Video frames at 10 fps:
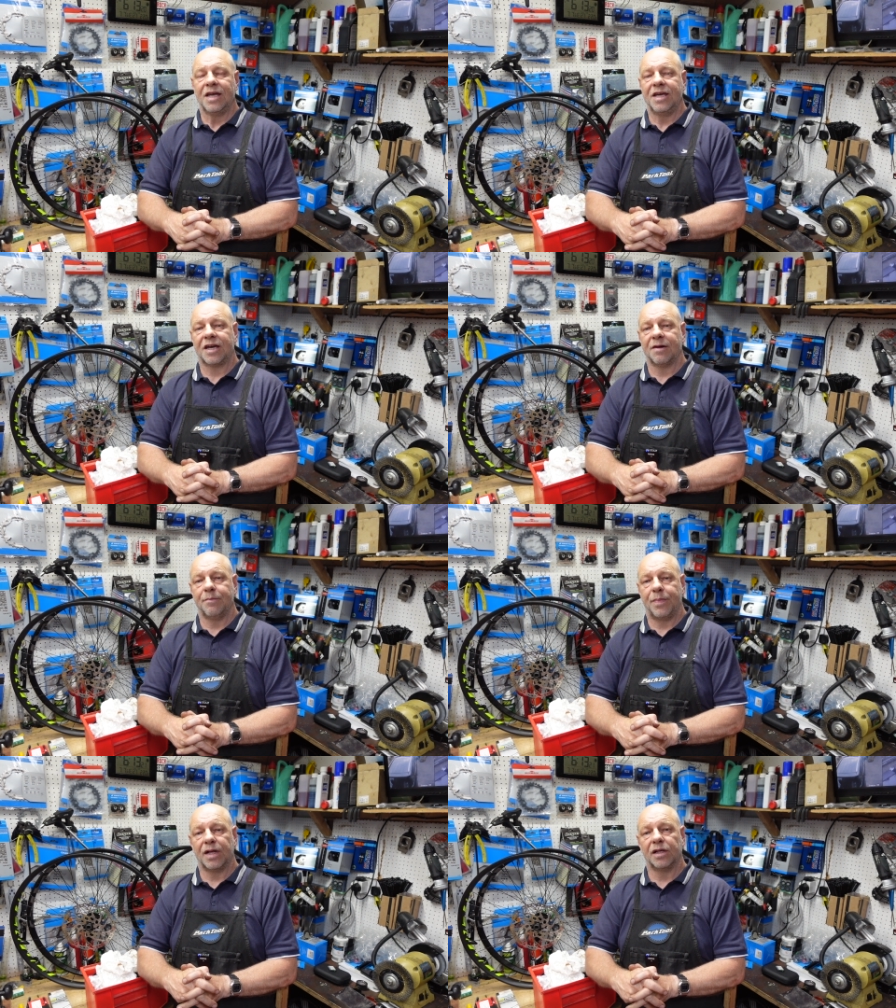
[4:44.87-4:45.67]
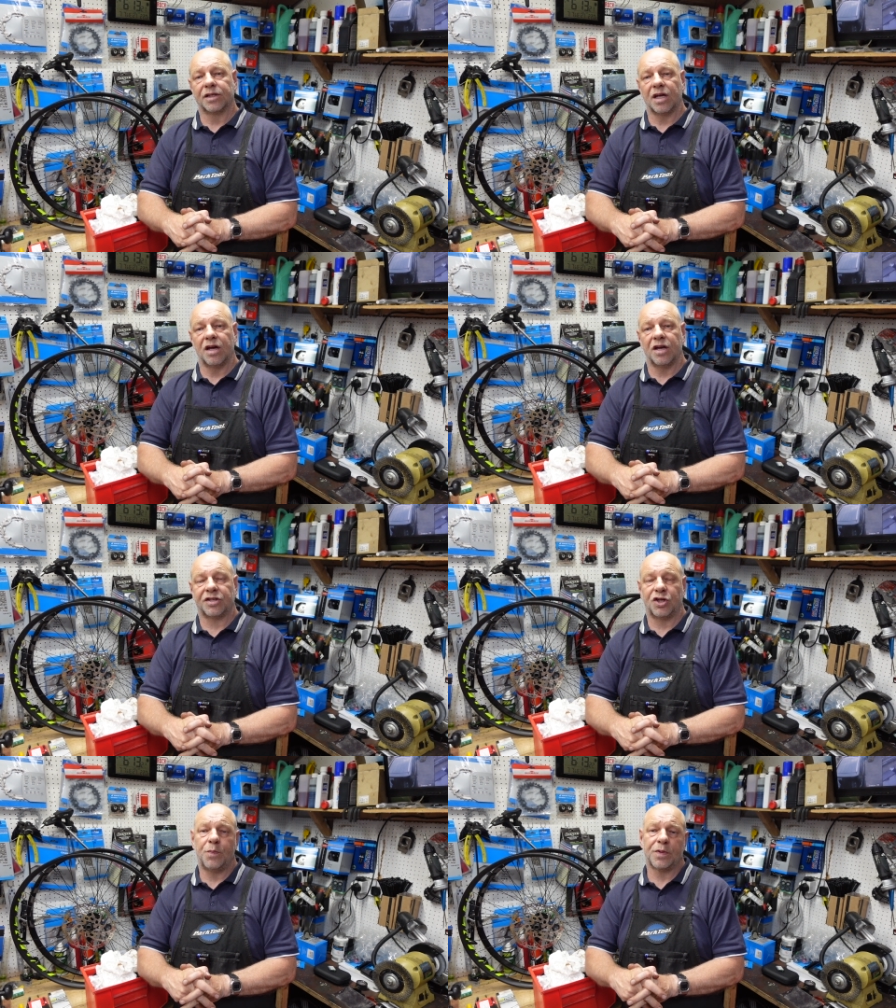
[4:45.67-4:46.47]
you can build a
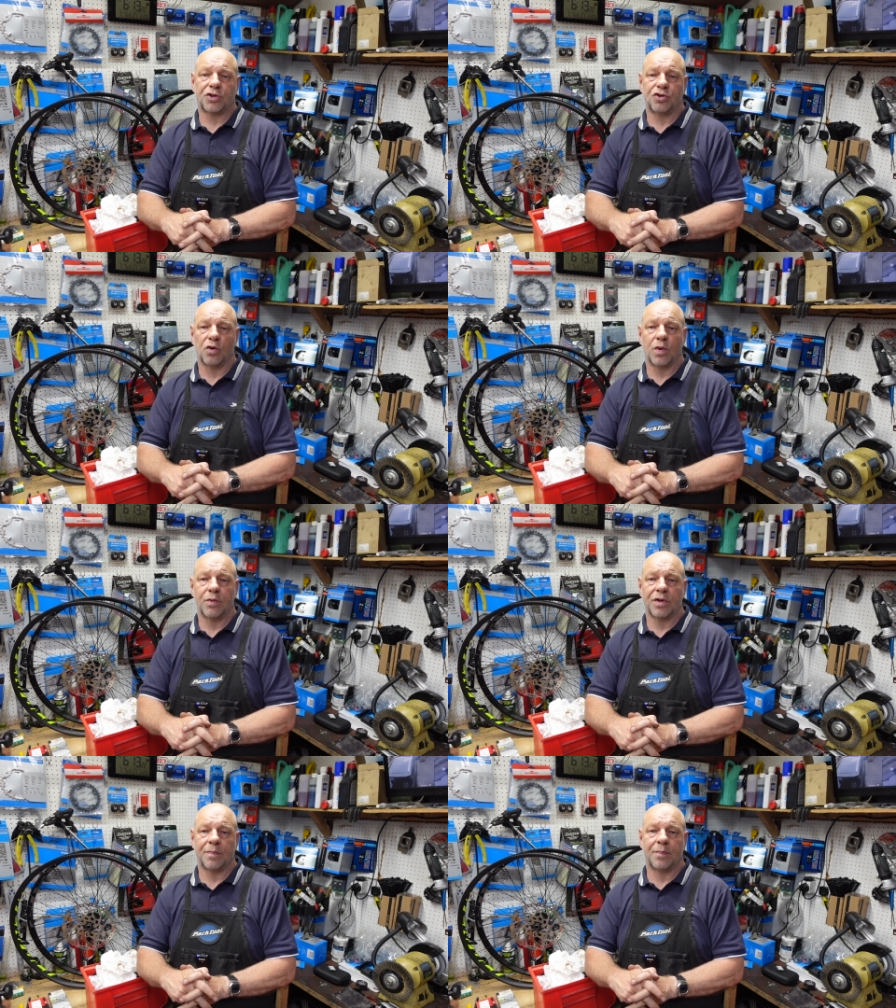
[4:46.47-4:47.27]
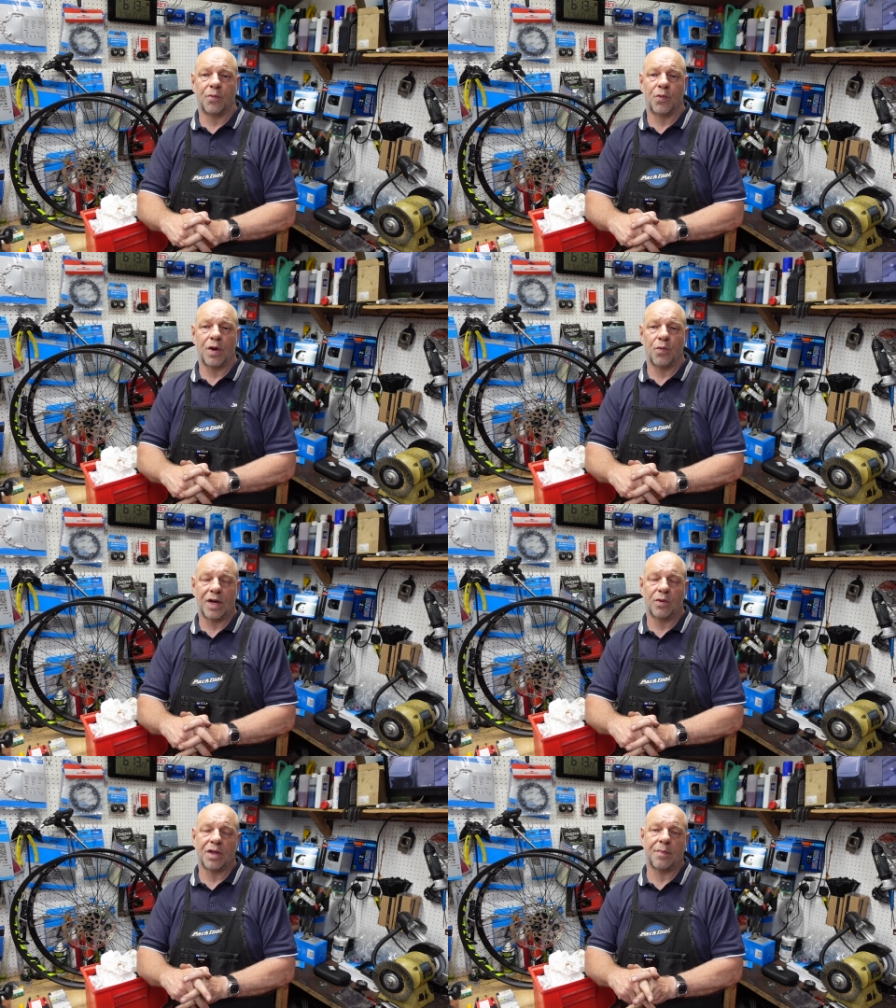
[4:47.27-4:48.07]
super strong wheel with a
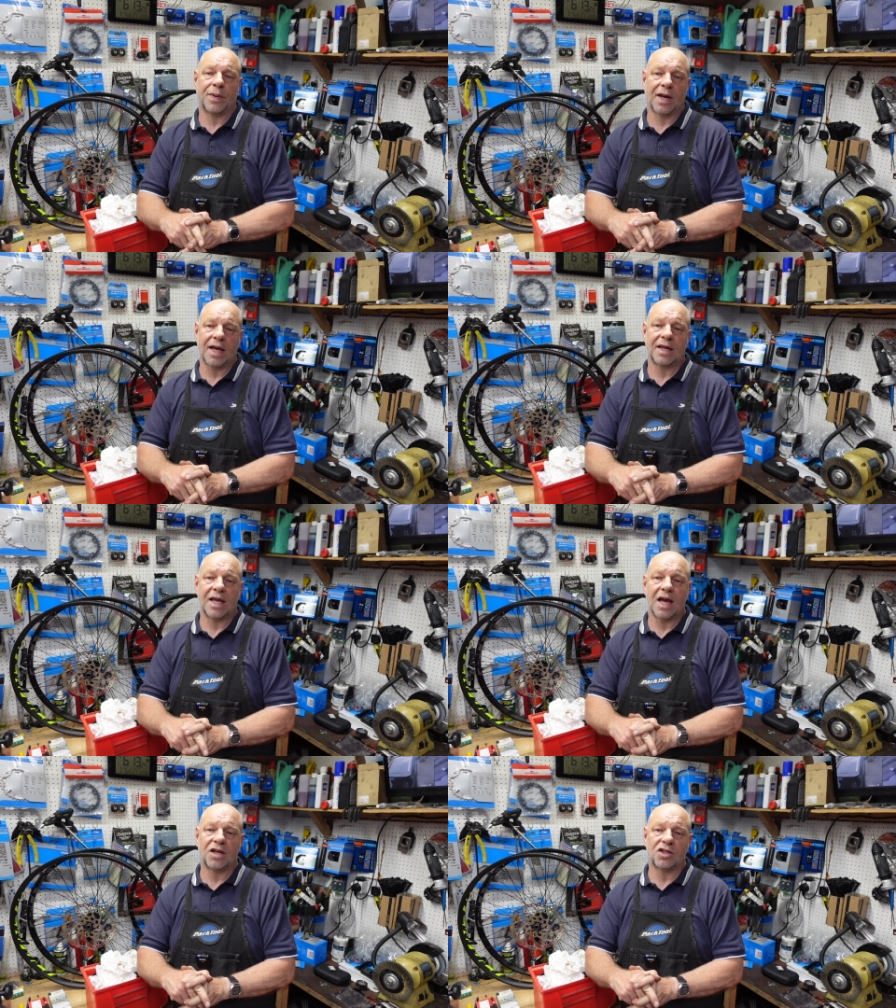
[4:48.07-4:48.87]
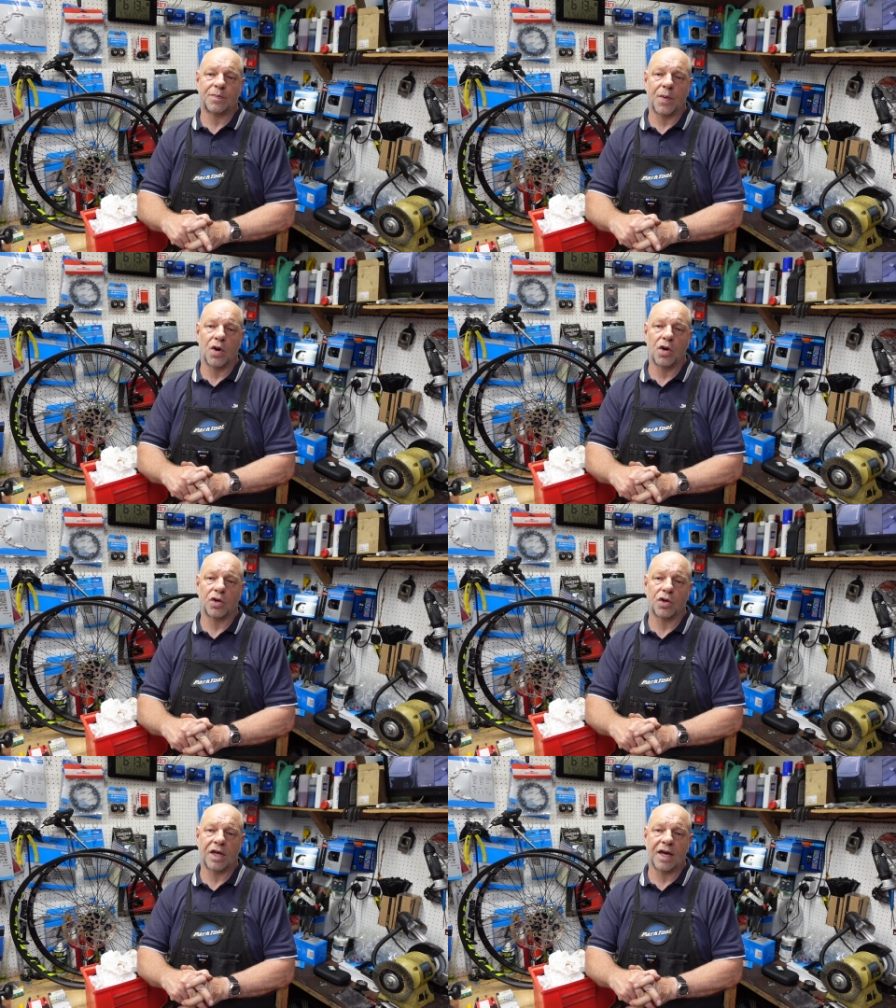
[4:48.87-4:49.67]
wheel with a plain gauge
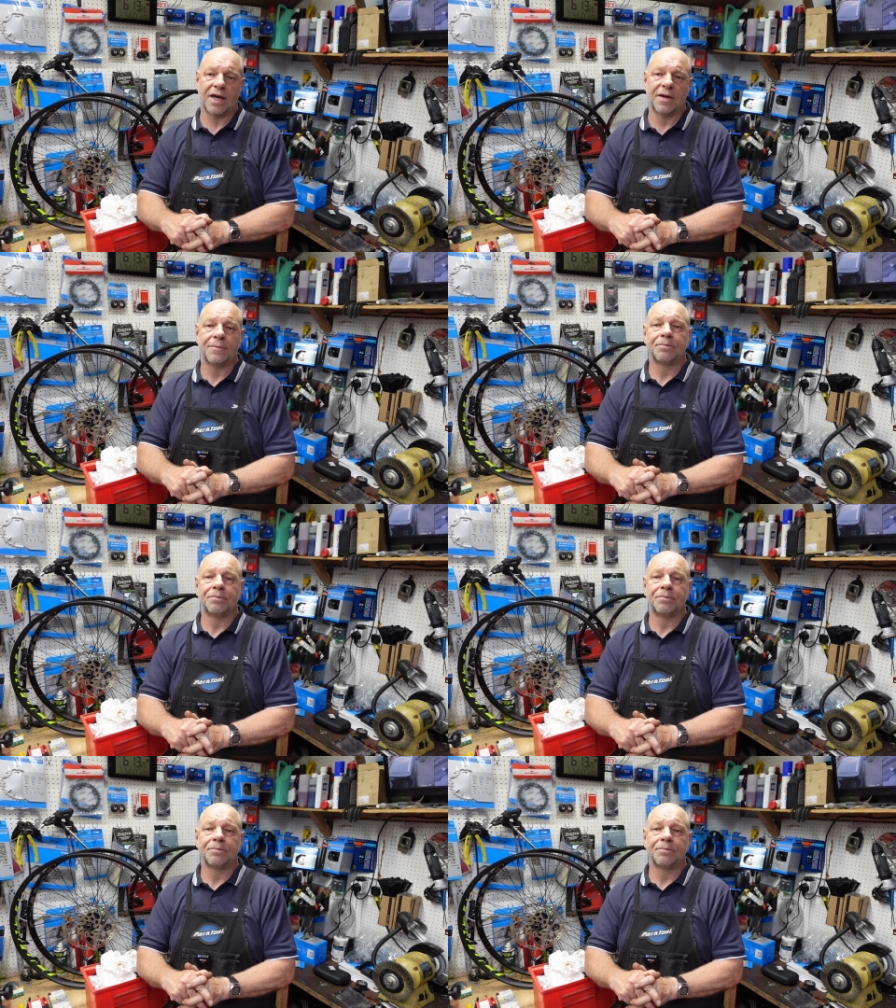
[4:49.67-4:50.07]
spoke okay